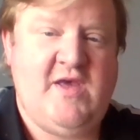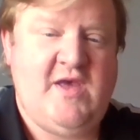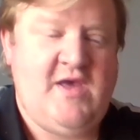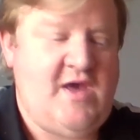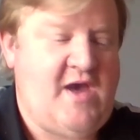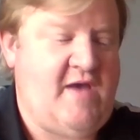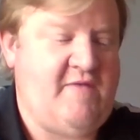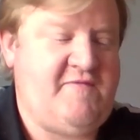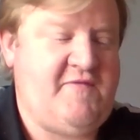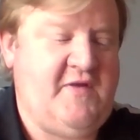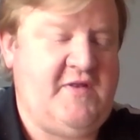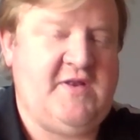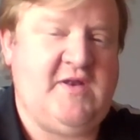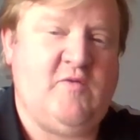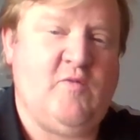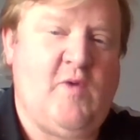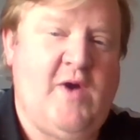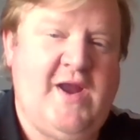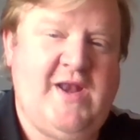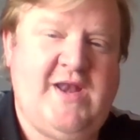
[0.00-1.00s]
I filled
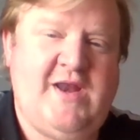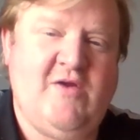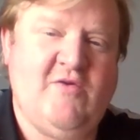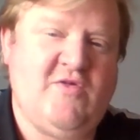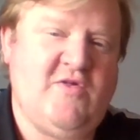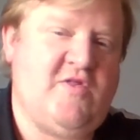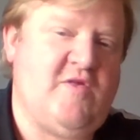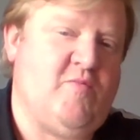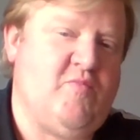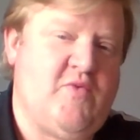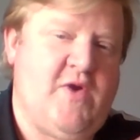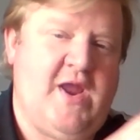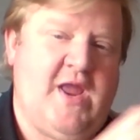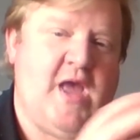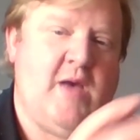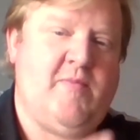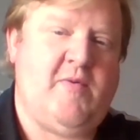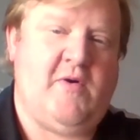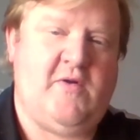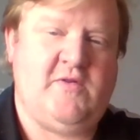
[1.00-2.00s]
in white here just to break
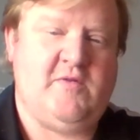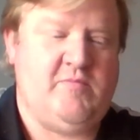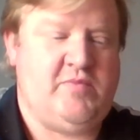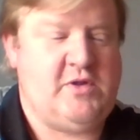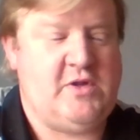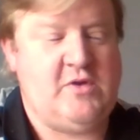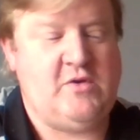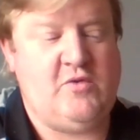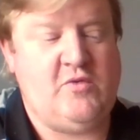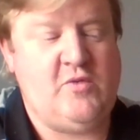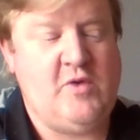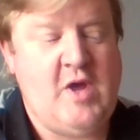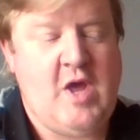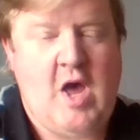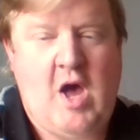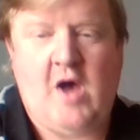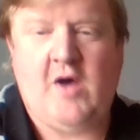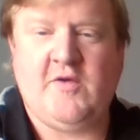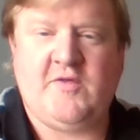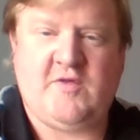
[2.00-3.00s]
up all the blue.
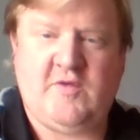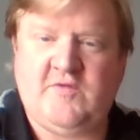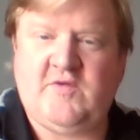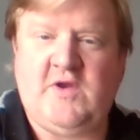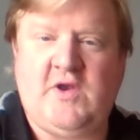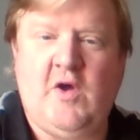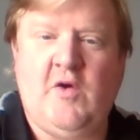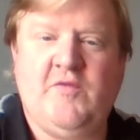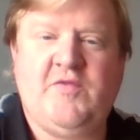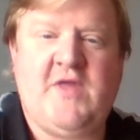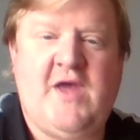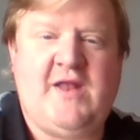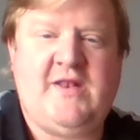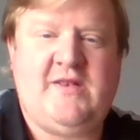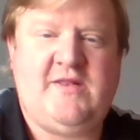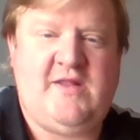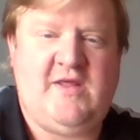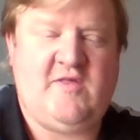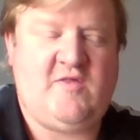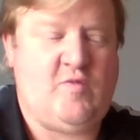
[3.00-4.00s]
Also to note
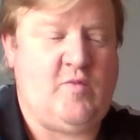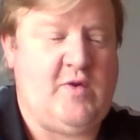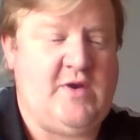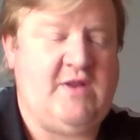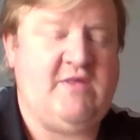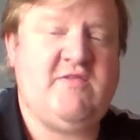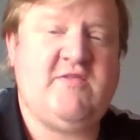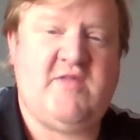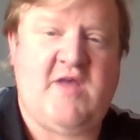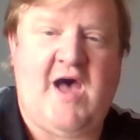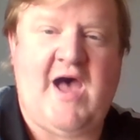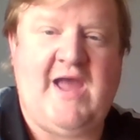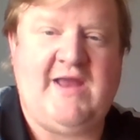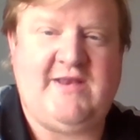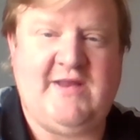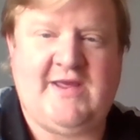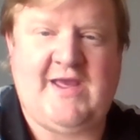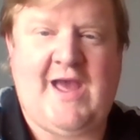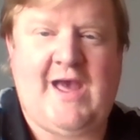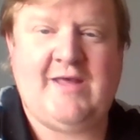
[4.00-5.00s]
that this one is tied
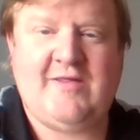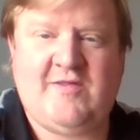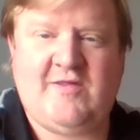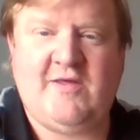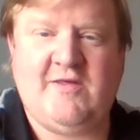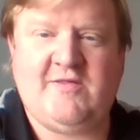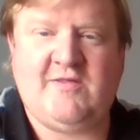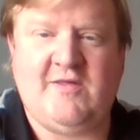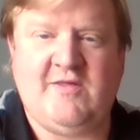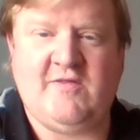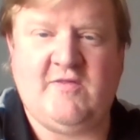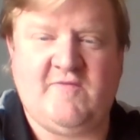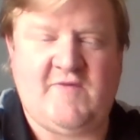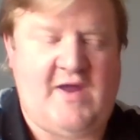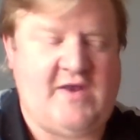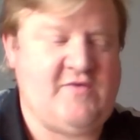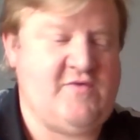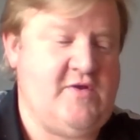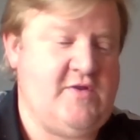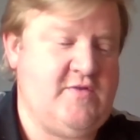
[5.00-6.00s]
to Cassius's
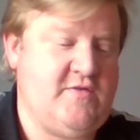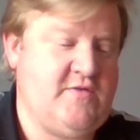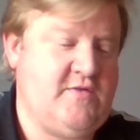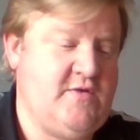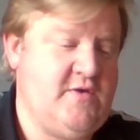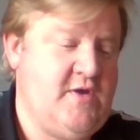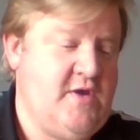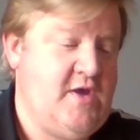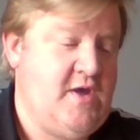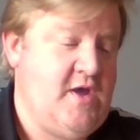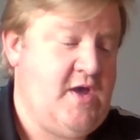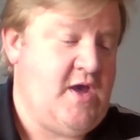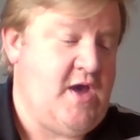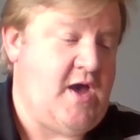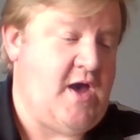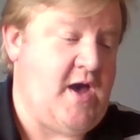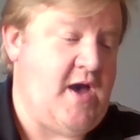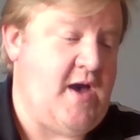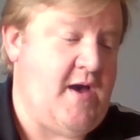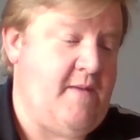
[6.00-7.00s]
veterans.
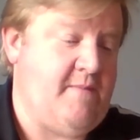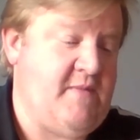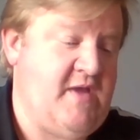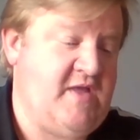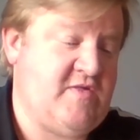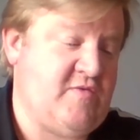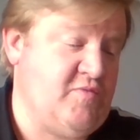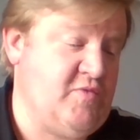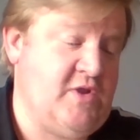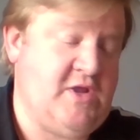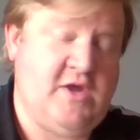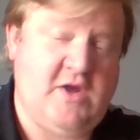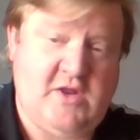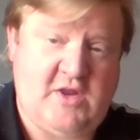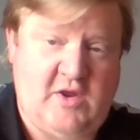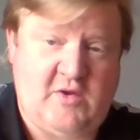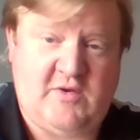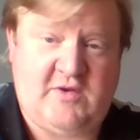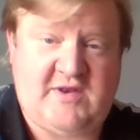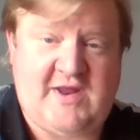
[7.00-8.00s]
It's a really good
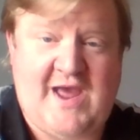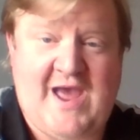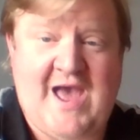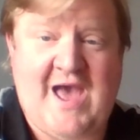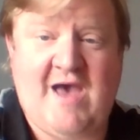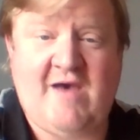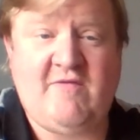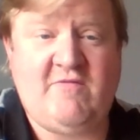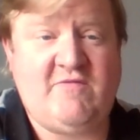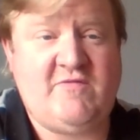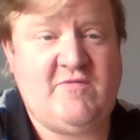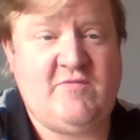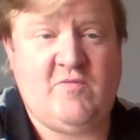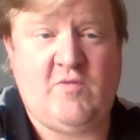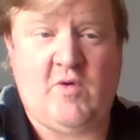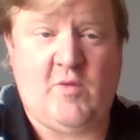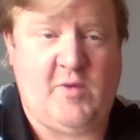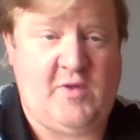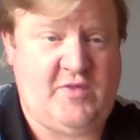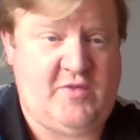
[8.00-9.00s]
unit to have
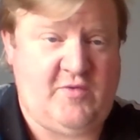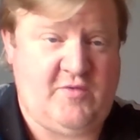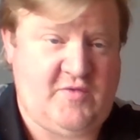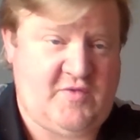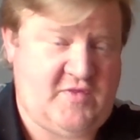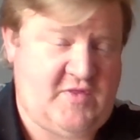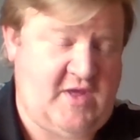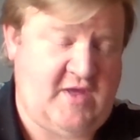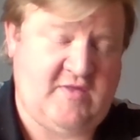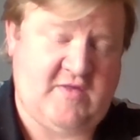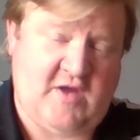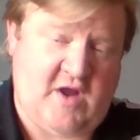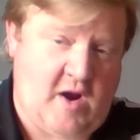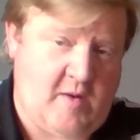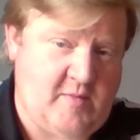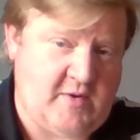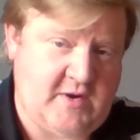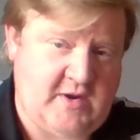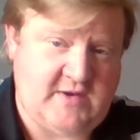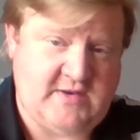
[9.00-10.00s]
with those things like
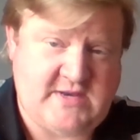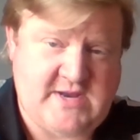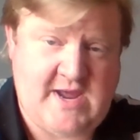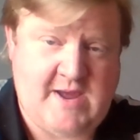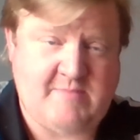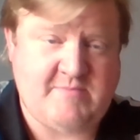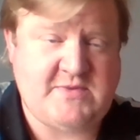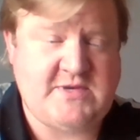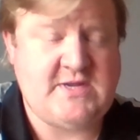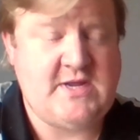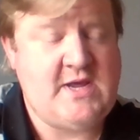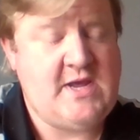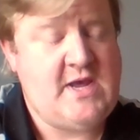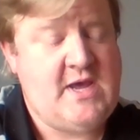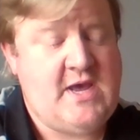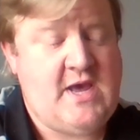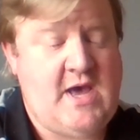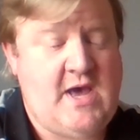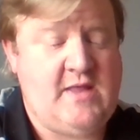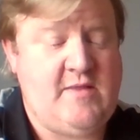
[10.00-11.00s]
Armor Contempt,
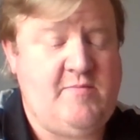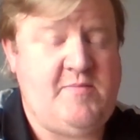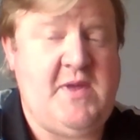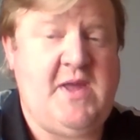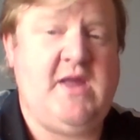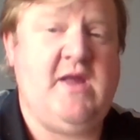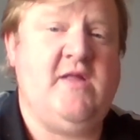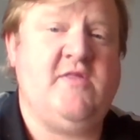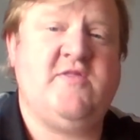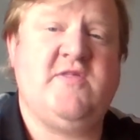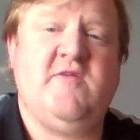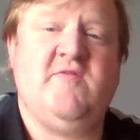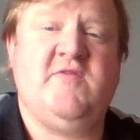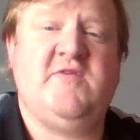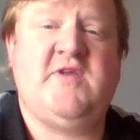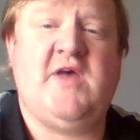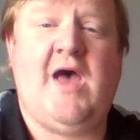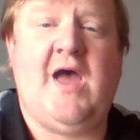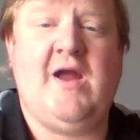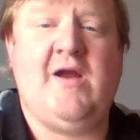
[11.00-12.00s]
the Big Guns Never
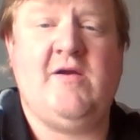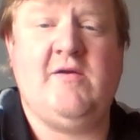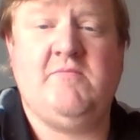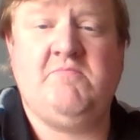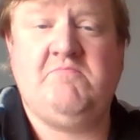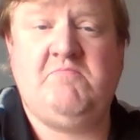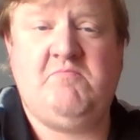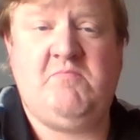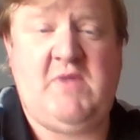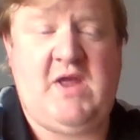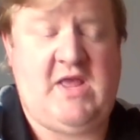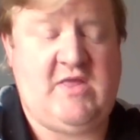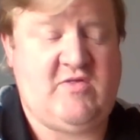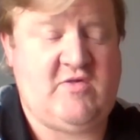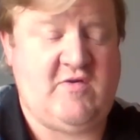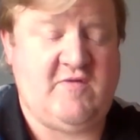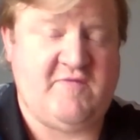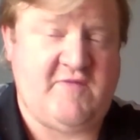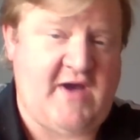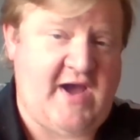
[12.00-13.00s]
Tire. it
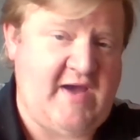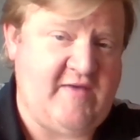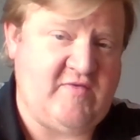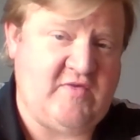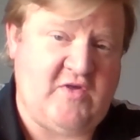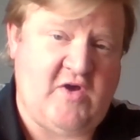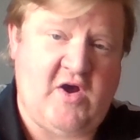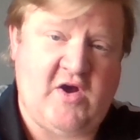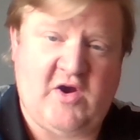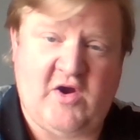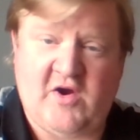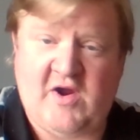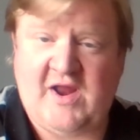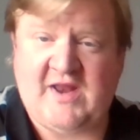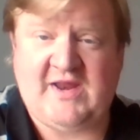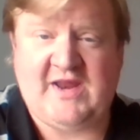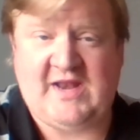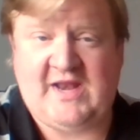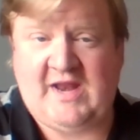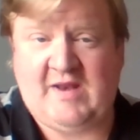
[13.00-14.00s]
survives longer
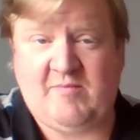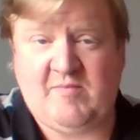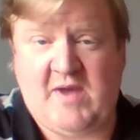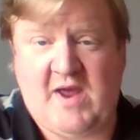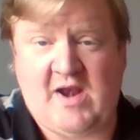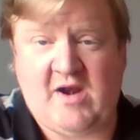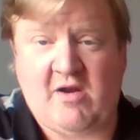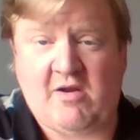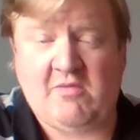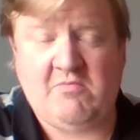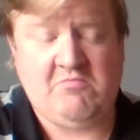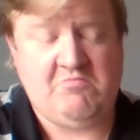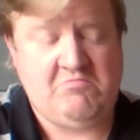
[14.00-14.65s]
and can hit better.